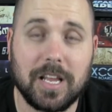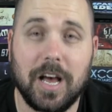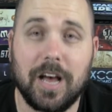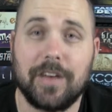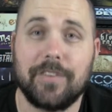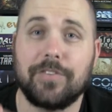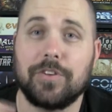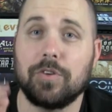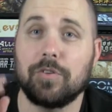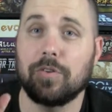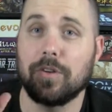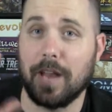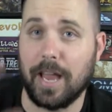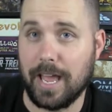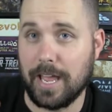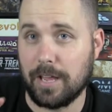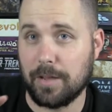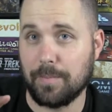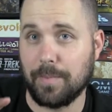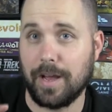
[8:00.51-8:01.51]
If you
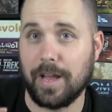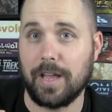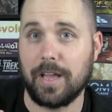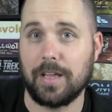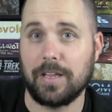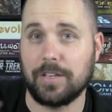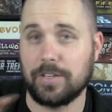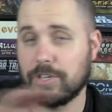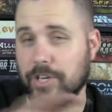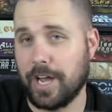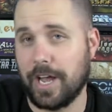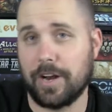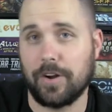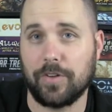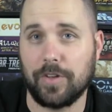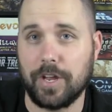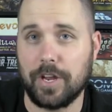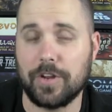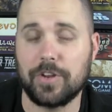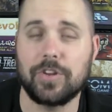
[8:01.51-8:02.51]
like my
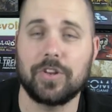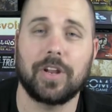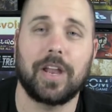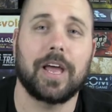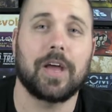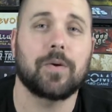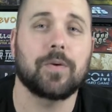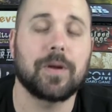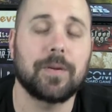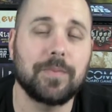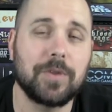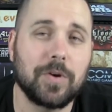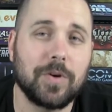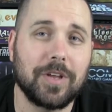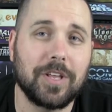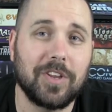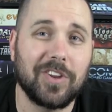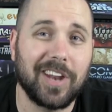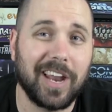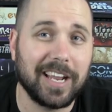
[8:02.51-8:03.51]
channel here and you like what I'm
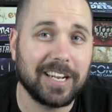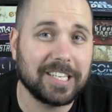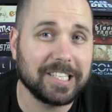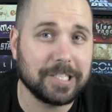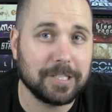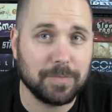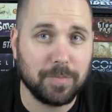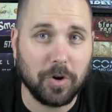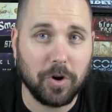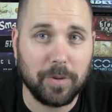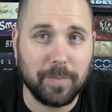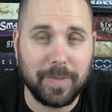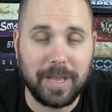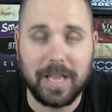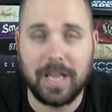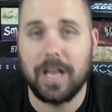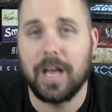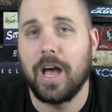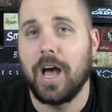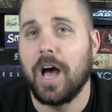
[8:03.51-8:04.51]
doing, you'd like to support
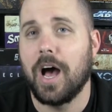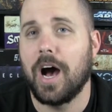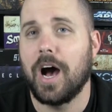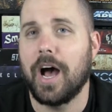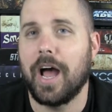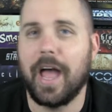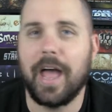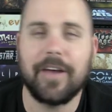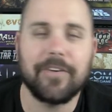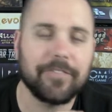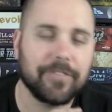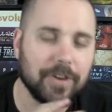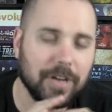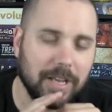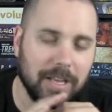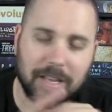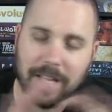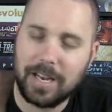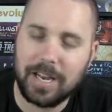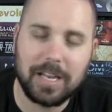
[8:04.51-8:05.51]
me,
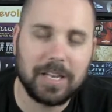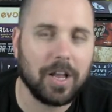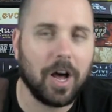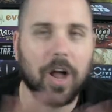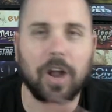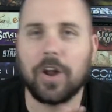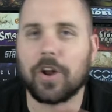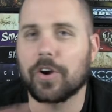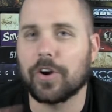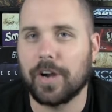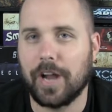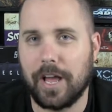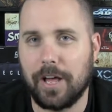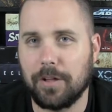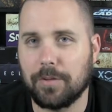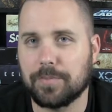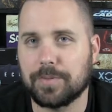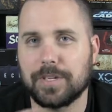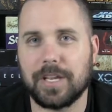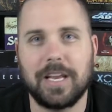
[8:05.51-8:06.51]
any dollar
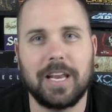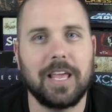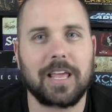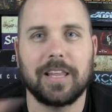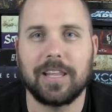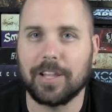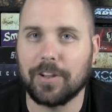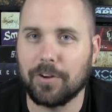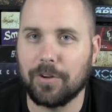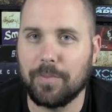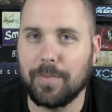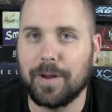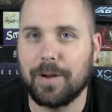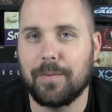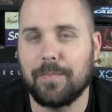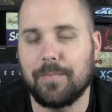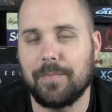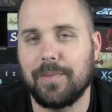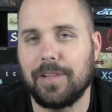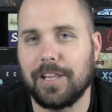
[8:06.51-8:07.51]
helps. Any little
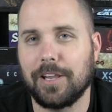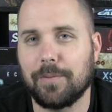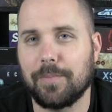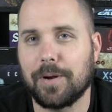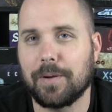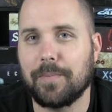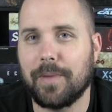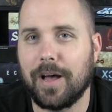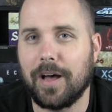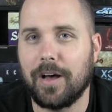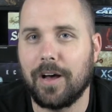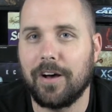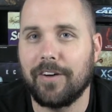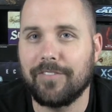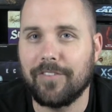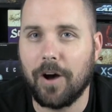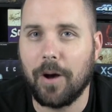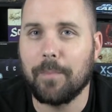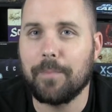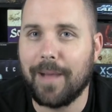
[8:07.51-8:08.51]
bit
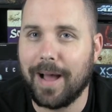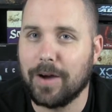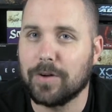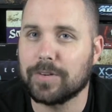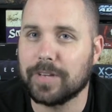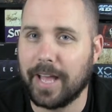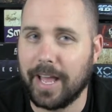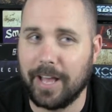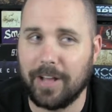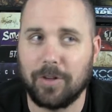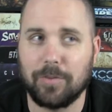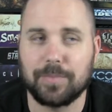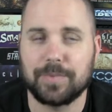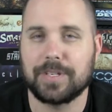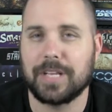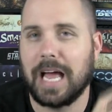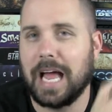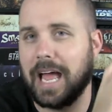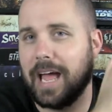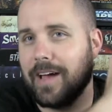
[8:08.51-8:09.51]
of amount
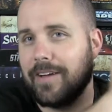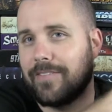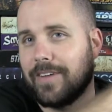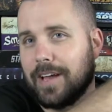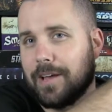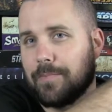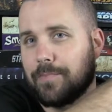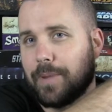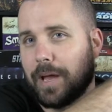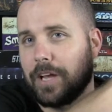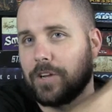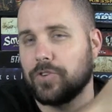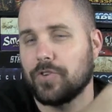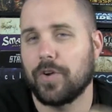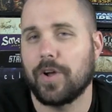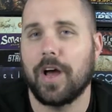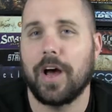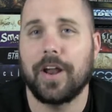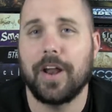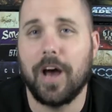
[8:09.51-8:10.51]
helps. I have a
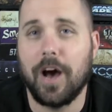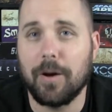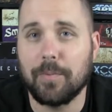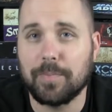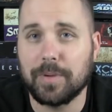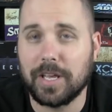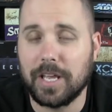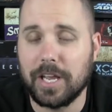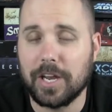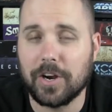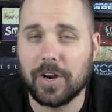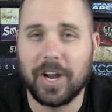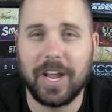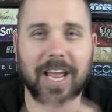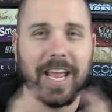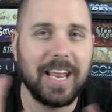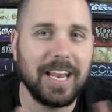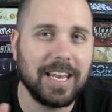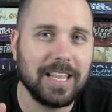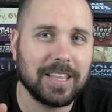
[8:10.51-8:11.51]
Patreon up here.
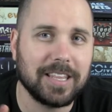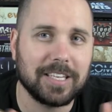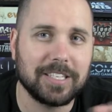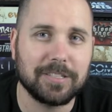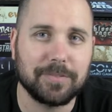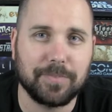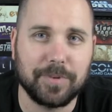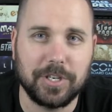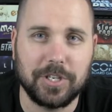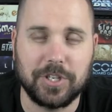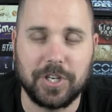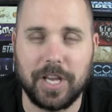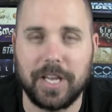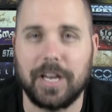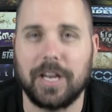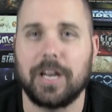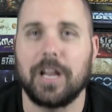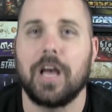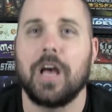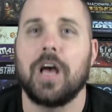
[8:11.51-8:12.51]
Anything's
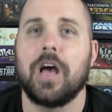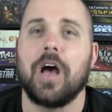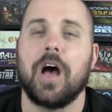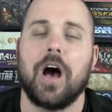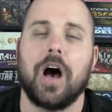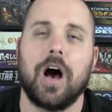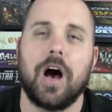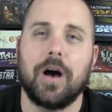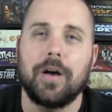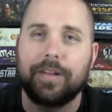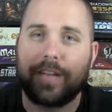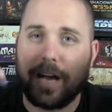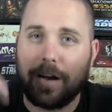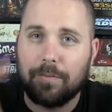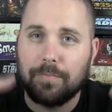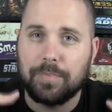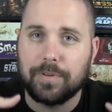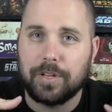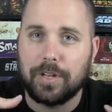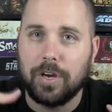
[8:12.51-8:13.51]
appreciated.
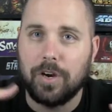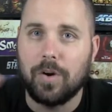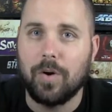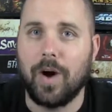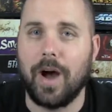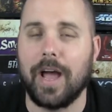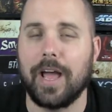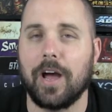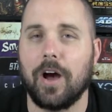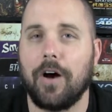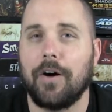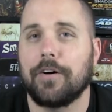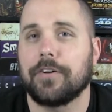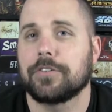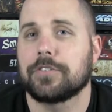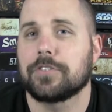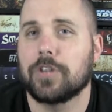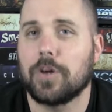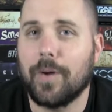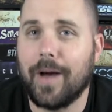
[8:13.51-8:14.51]
Down below, I
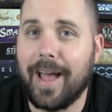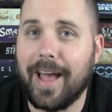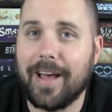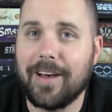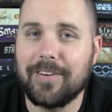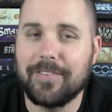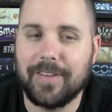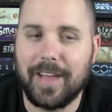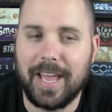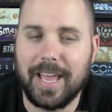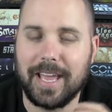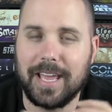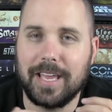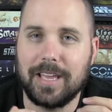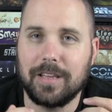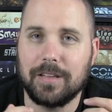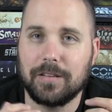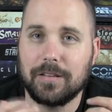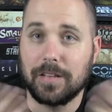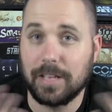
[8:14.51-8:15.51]
also have
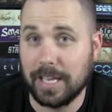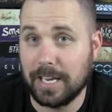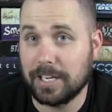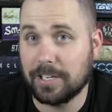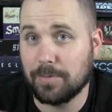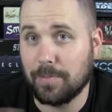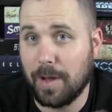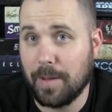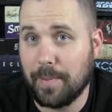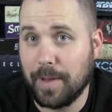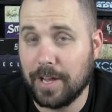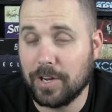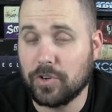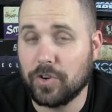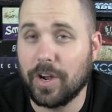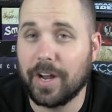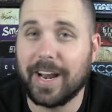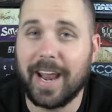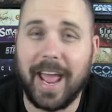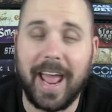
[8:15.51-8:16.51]
a link to my
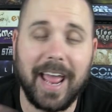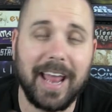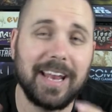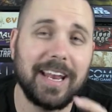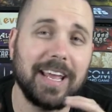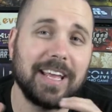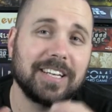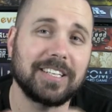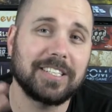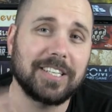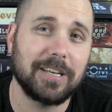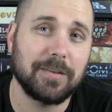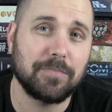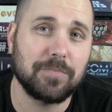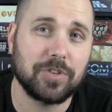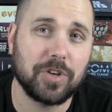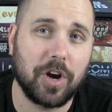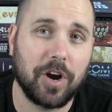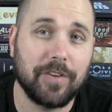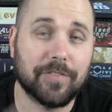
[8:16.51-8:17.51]
Patreon and a tip
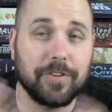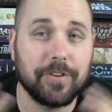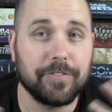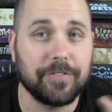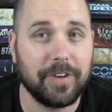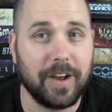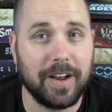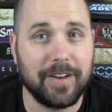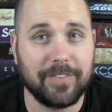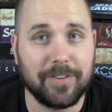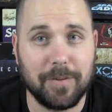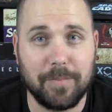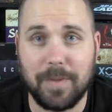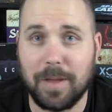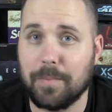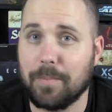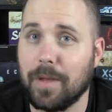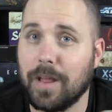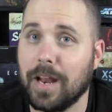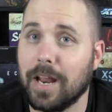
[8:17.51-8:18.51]
jar if you're afraid of
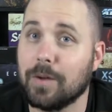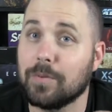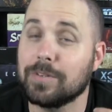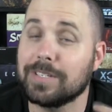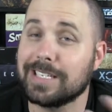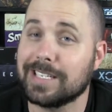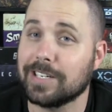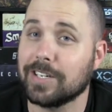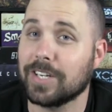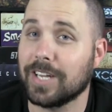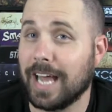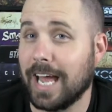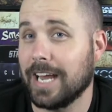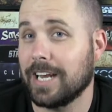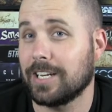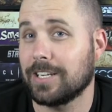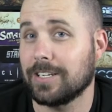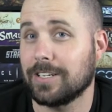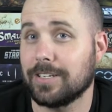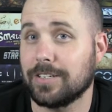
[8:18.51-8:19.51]
commitment and would still
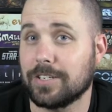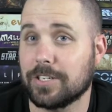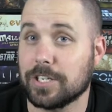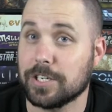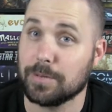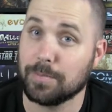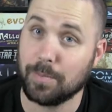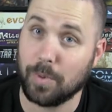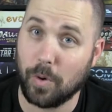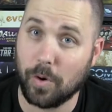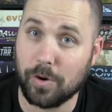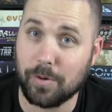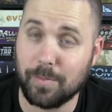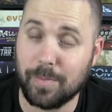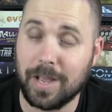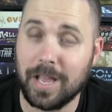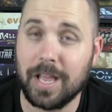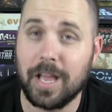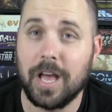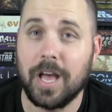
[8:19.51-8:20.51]
like to support
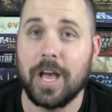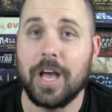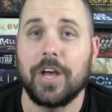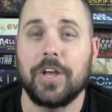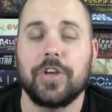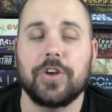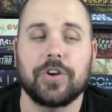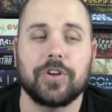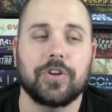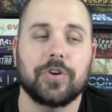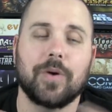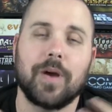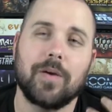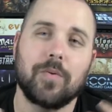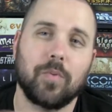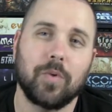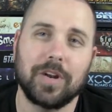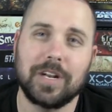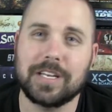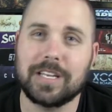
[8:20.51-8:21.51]
me. You could do a
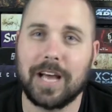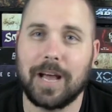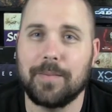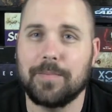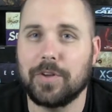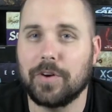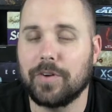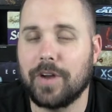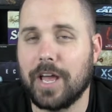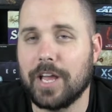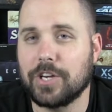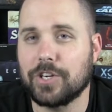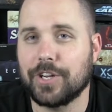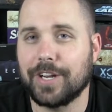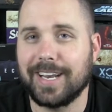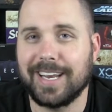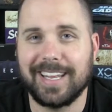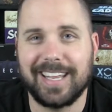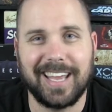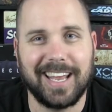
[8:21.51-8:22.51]
one-time
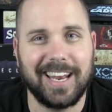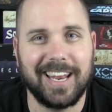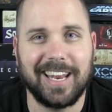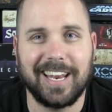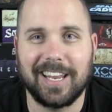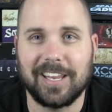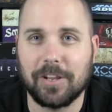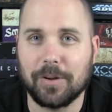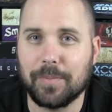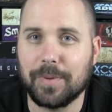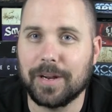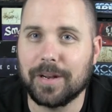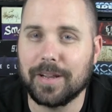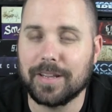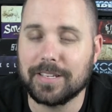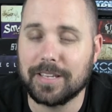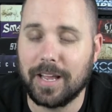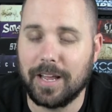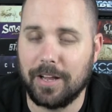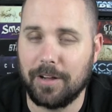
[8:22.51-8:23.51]
donation. Again, any little bit
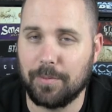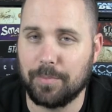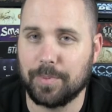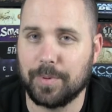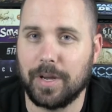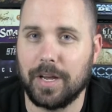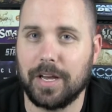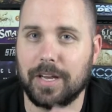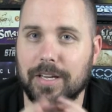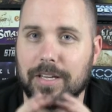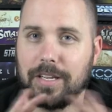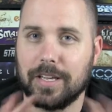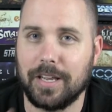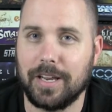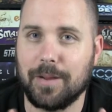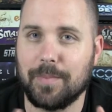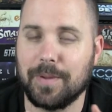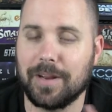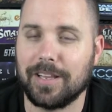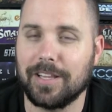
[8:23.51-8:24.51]
of help, a
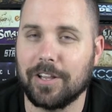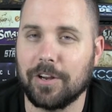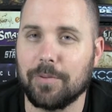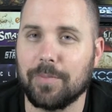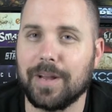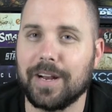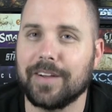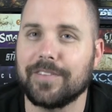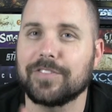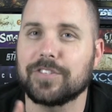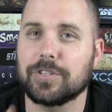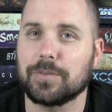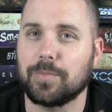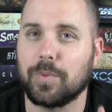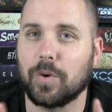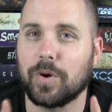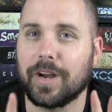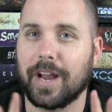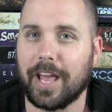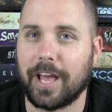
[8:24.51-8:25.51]
little bit of
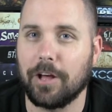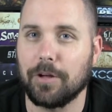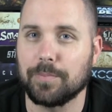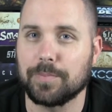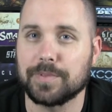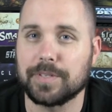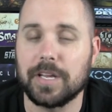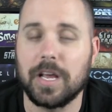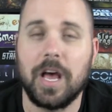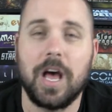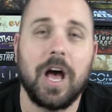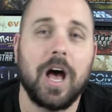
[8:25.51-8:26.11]
support helps.